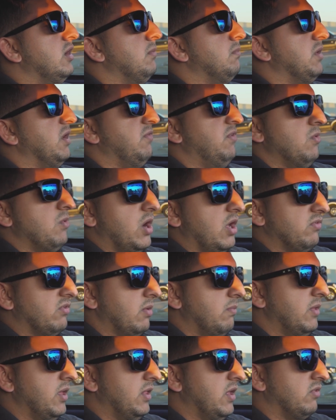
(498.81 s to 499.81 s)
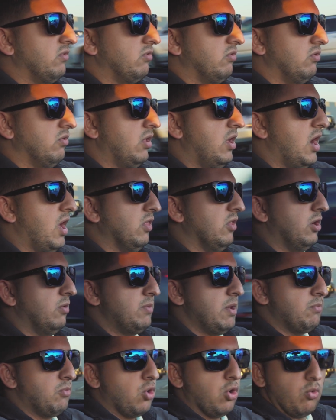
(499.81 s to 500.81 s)
But if you want something that's a little
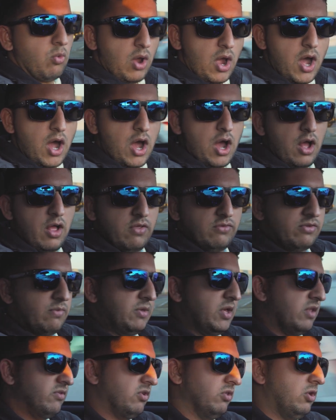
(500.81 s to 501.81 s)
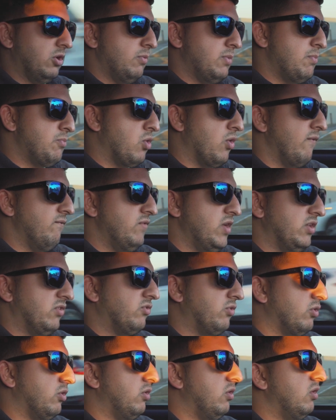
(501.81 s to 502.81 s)
bit more raw, something that's a little bit more
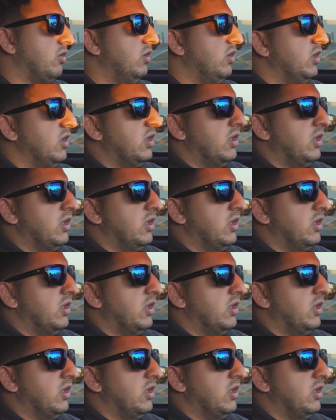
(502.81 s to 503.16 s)
visceral,